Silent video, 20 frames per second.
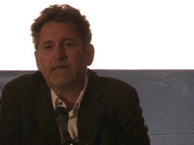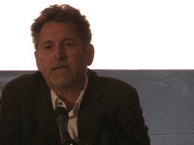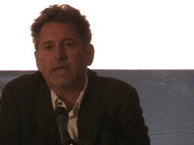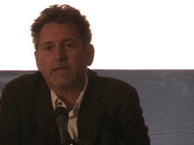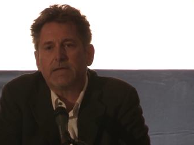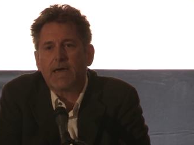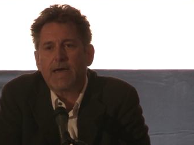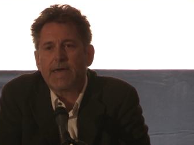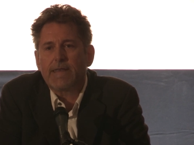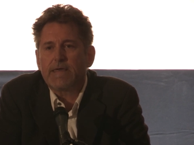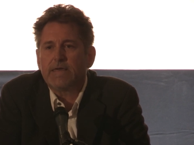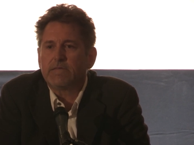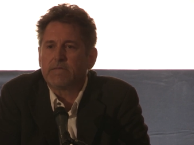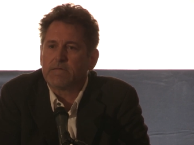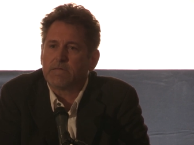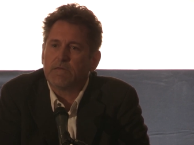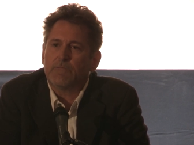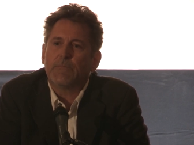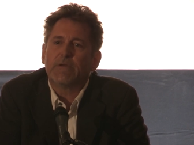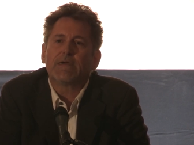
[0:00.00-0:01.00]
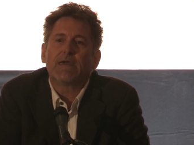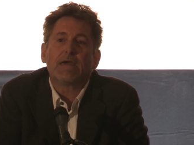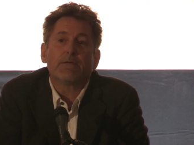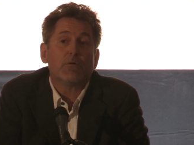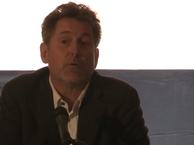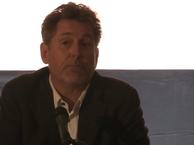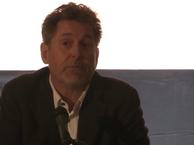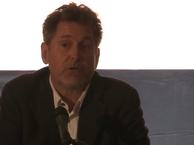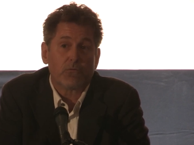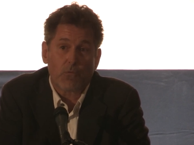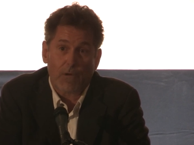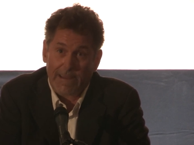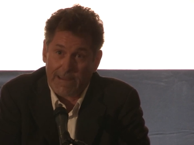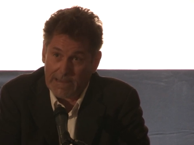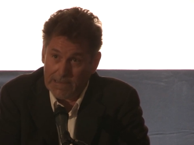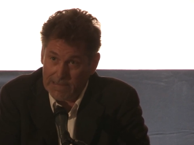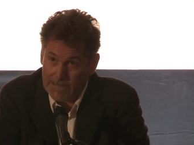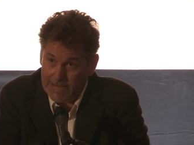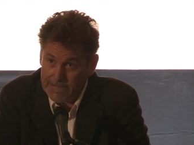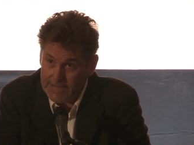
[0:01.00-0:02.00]
and 1990s And it became a bit
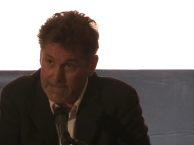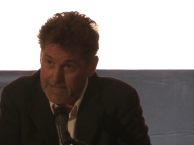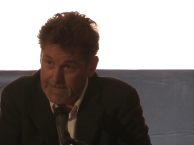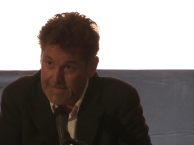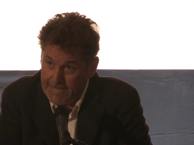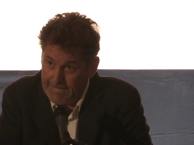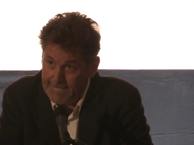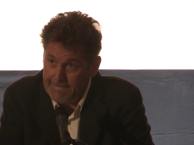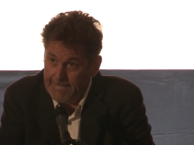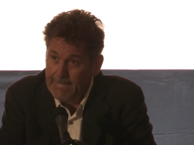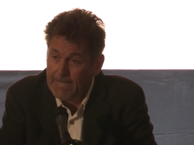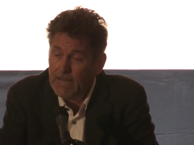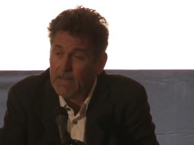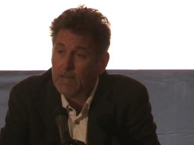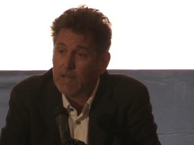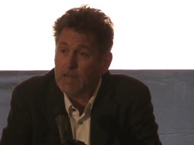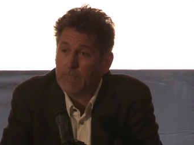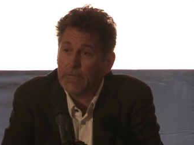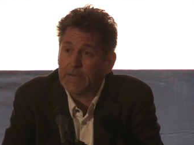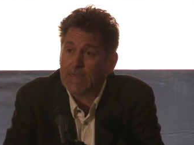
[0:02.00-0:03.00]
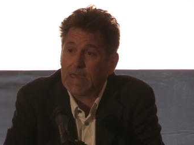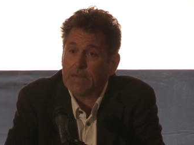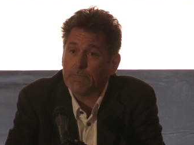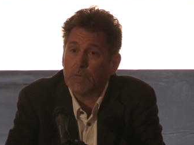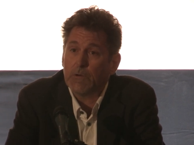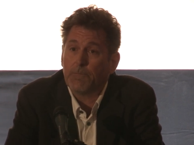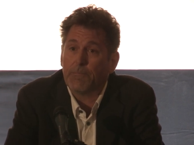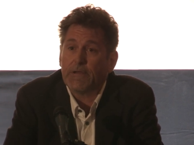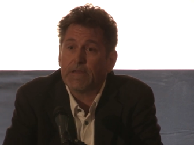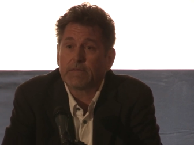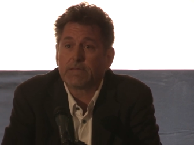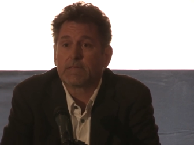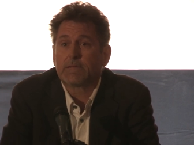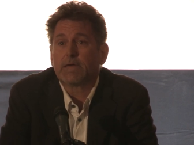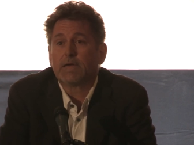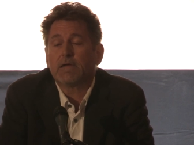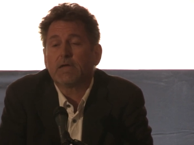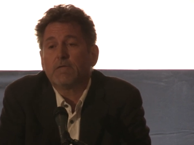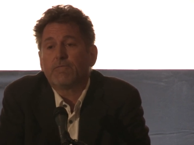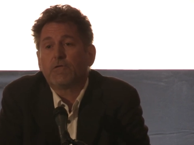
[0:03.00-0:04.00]
regulated, huh? It became a bit,
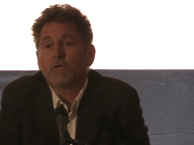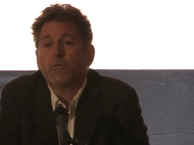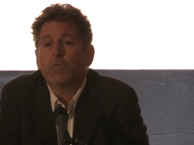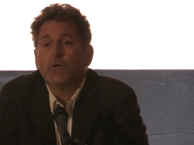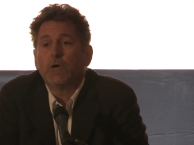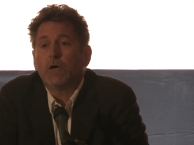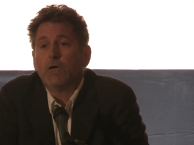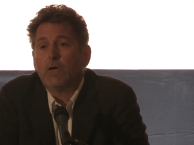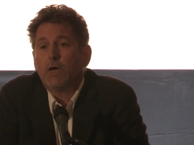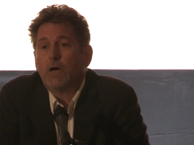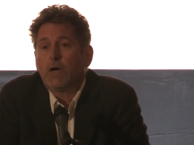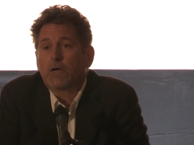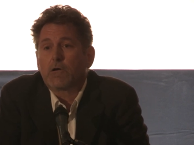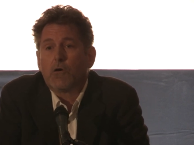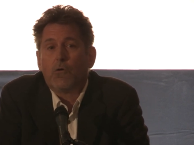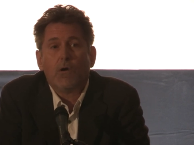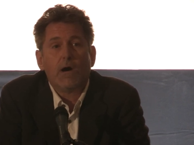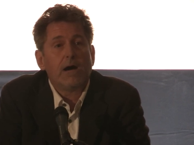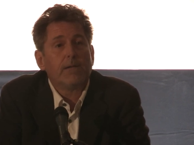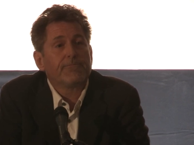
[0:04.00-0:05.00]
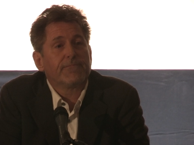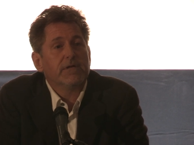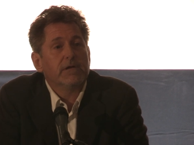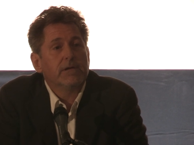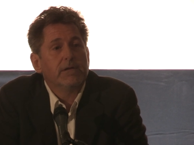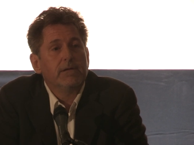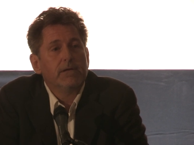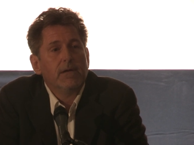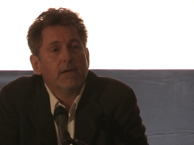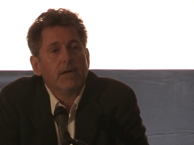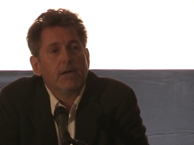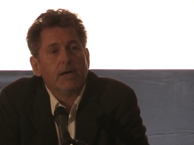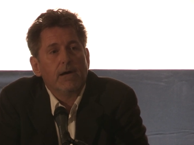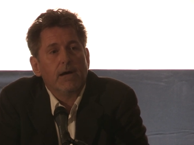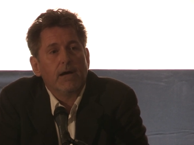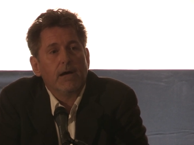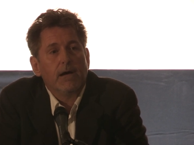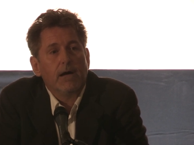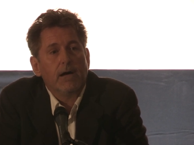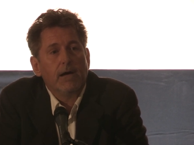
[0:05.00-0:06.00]
uh, if you will, uh, co-opted
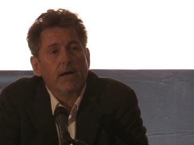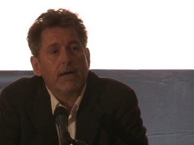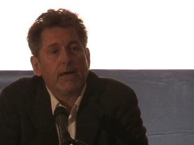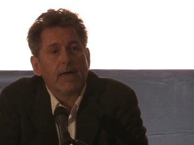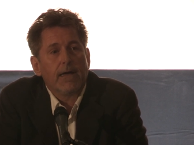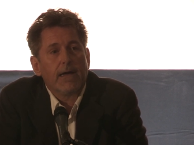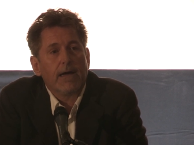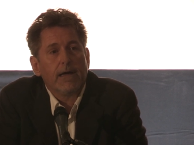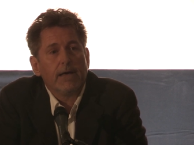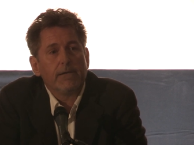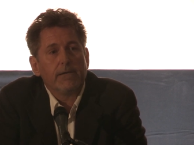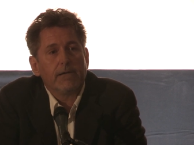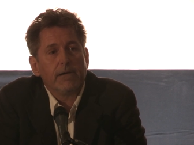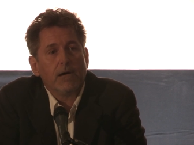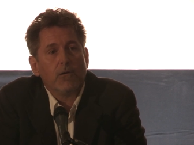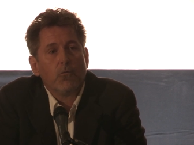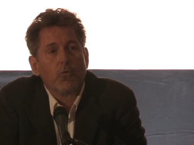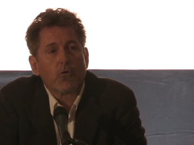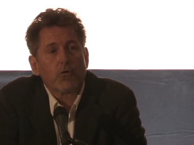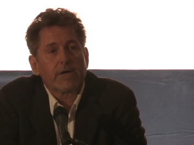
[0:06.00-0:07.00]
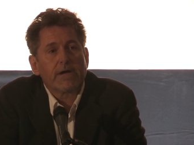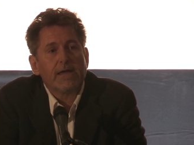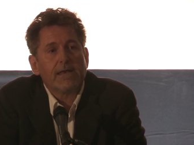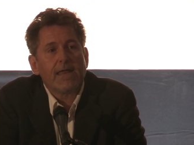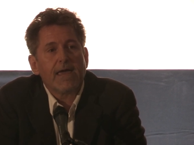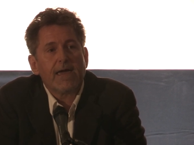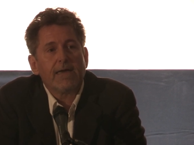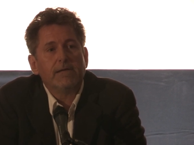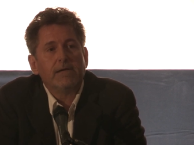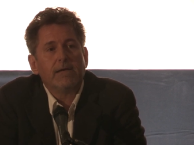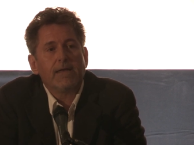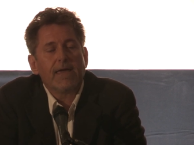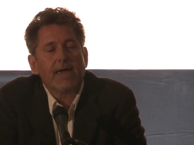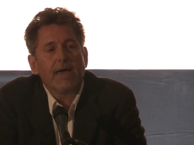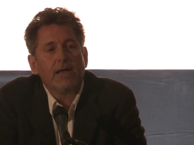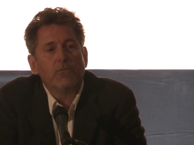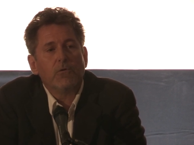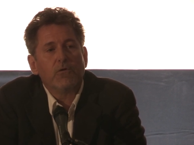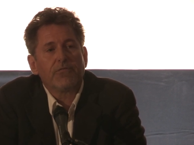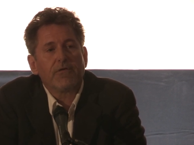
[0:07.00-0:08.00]
uh, and uh, working
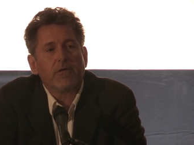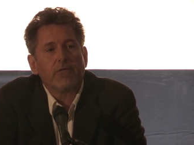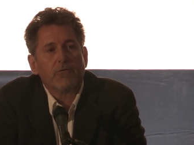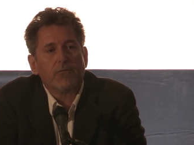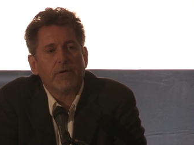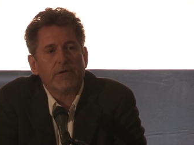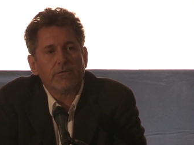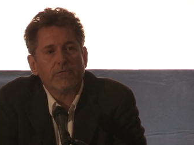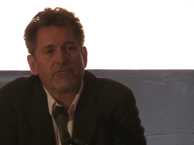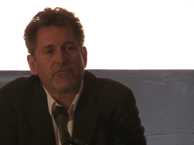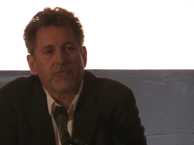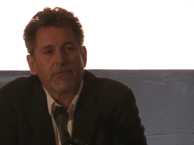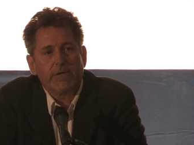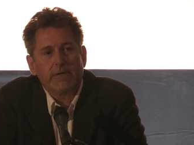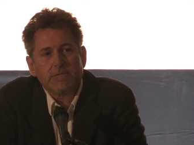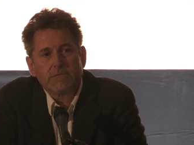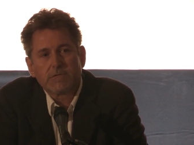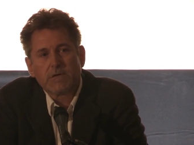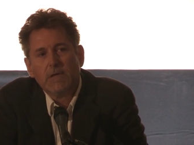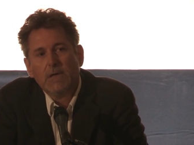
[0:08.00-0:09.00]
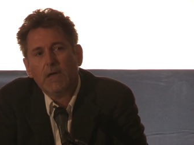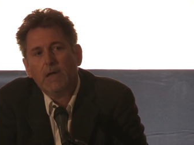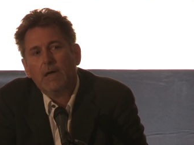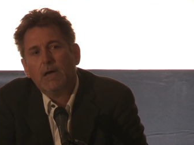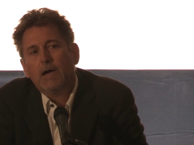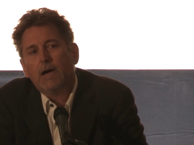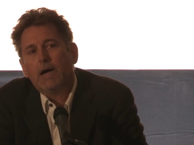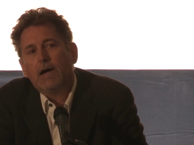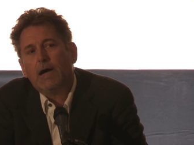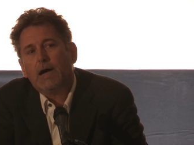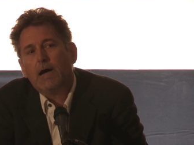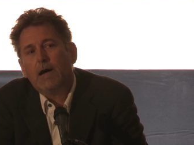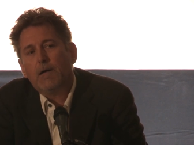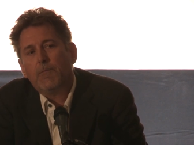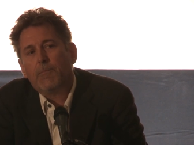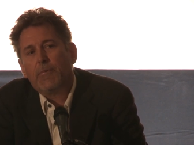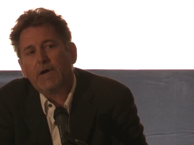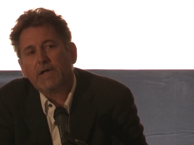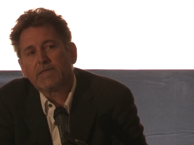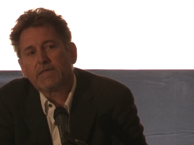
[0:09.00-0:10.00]
hand-in-hand with other industries.
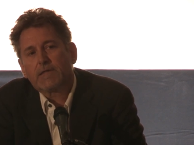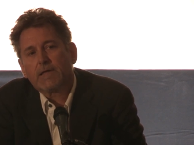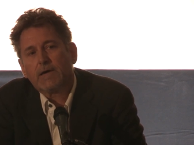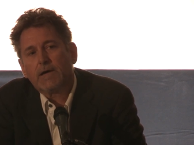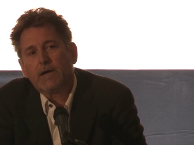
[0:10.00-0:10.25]
Uh, but